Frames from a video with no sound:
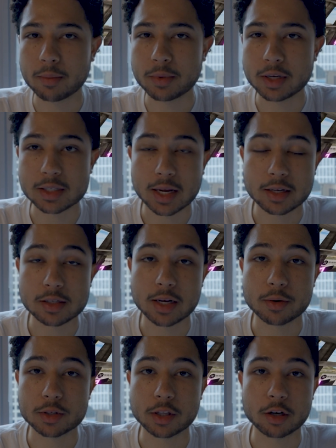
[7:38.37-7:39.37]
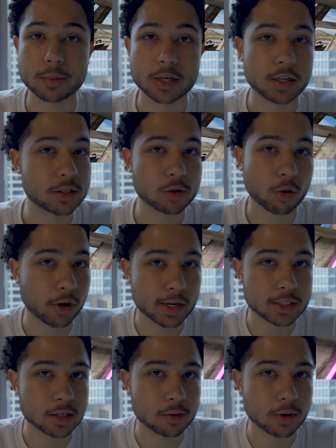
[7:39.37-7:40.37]
because honestly I was a little bit
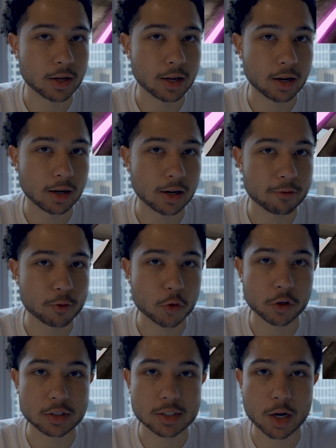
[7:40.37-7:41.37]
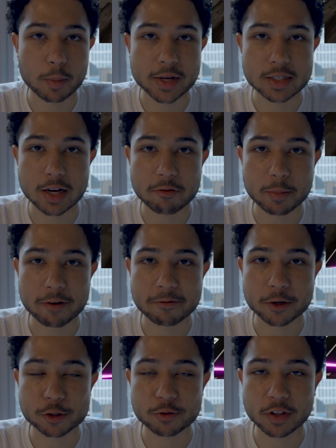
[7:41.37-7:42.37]
disoriented, if you couldn't tell based off my
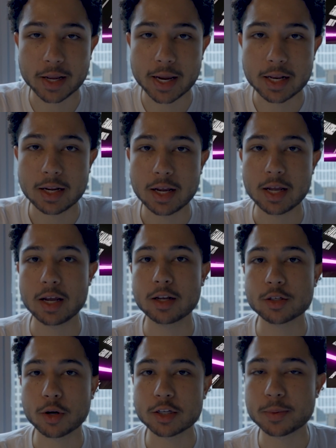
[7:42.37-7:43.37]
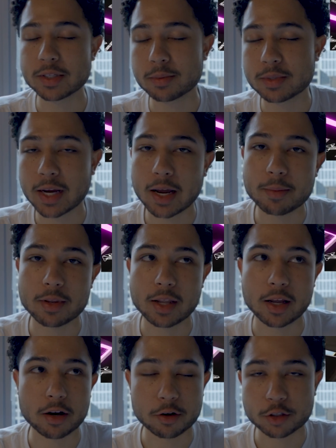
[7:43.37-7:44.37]
first flight. So I spent some time in
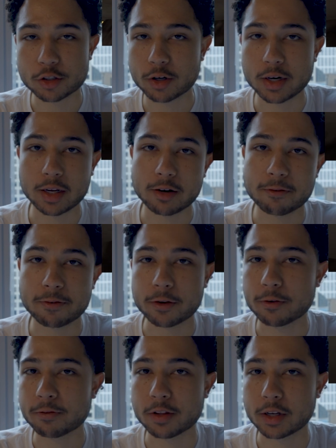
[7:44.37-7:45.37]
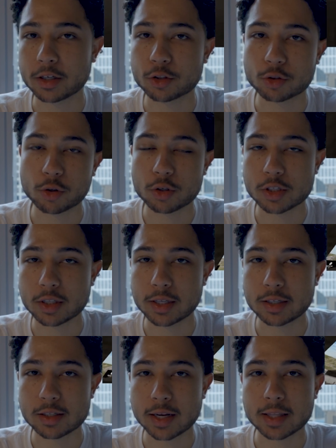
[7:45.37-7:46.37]
there just trying to get a feel for the controls and
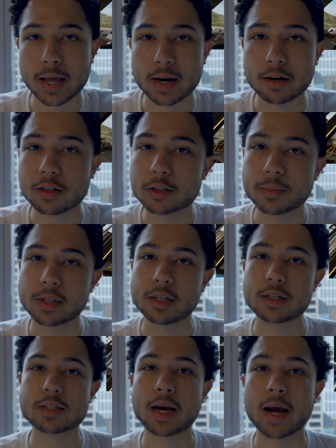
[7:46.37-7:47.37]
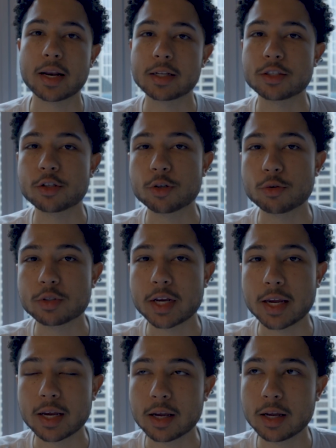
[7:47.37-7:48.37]
things like that, and ultimately decided to
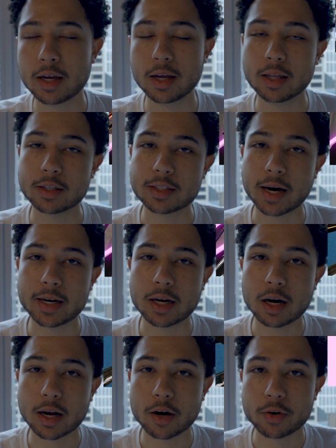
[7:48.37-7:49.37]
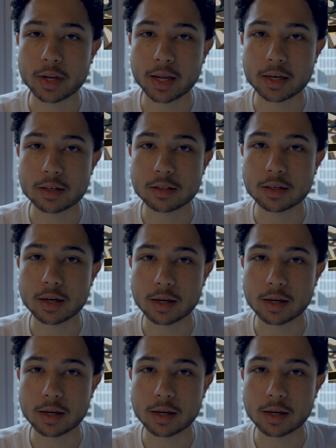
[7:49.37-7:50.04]
take the Tinyhawk out again,